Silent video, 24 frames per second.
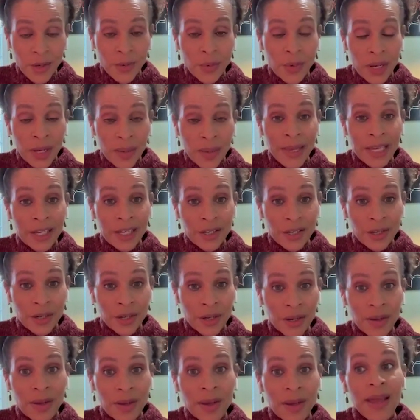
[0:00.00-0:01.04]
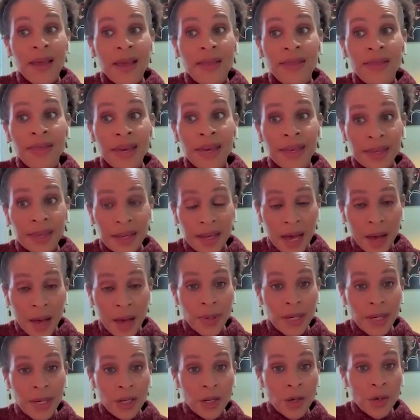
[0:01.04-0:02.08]
You want to make sure that the
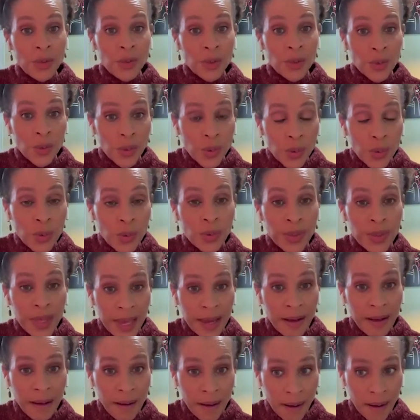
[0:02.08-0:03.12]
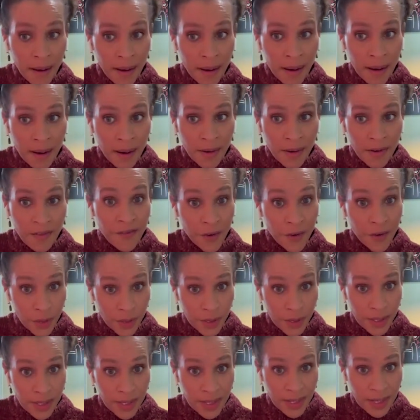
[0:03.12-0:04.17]
company knows who they are
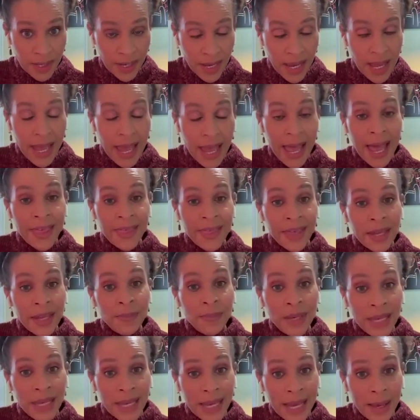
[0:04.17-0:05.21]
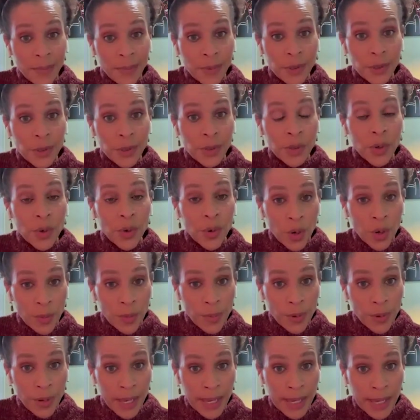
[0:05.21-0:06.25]
first, and then being able to
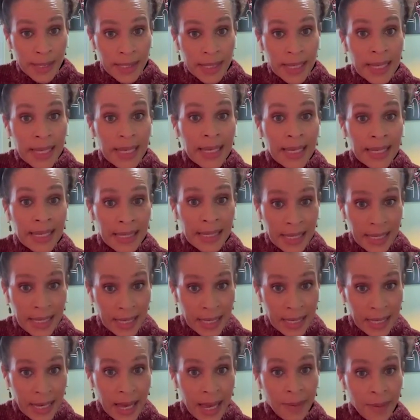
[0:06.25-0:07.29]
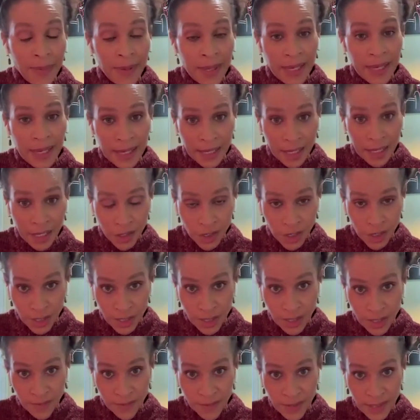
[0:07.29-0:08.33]
incorporate DEIB
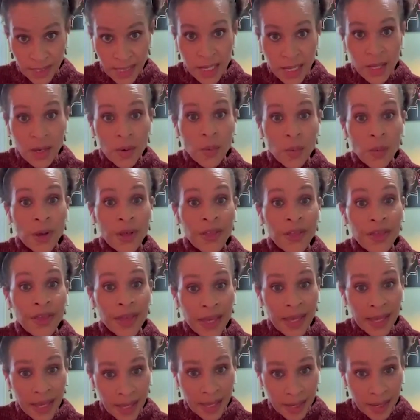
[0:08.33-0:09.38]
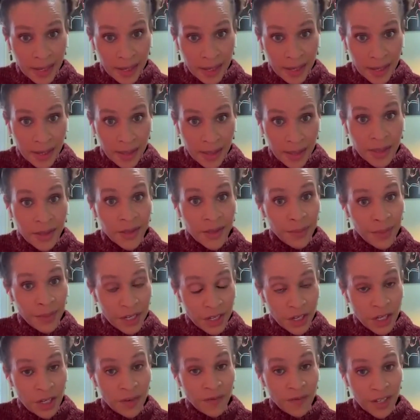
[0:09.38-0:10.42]
initiatives within the
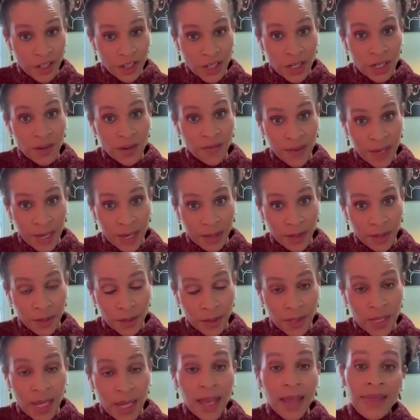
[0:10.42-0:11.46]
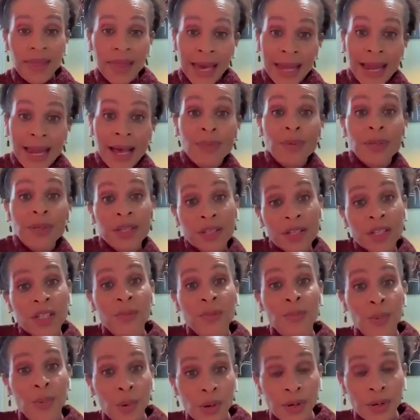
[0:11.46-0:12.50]
mission, vision, and values. That helps to
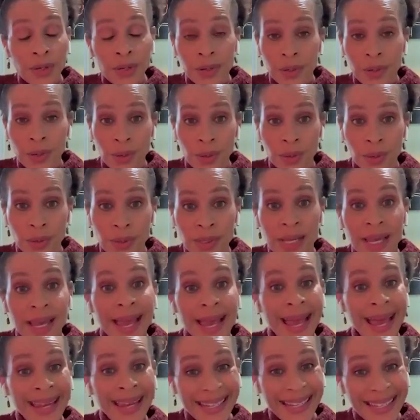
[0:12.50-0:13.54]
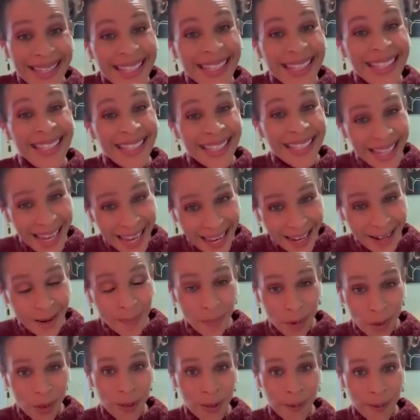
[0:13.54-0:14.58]
support your goals and it's
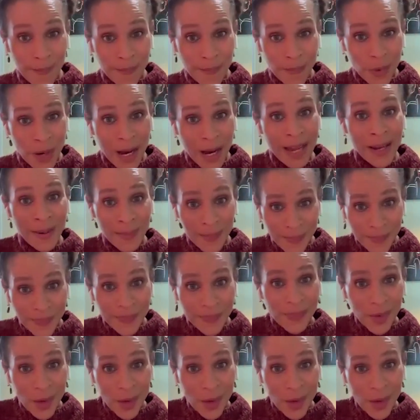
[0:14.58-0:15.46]
sustainable, right?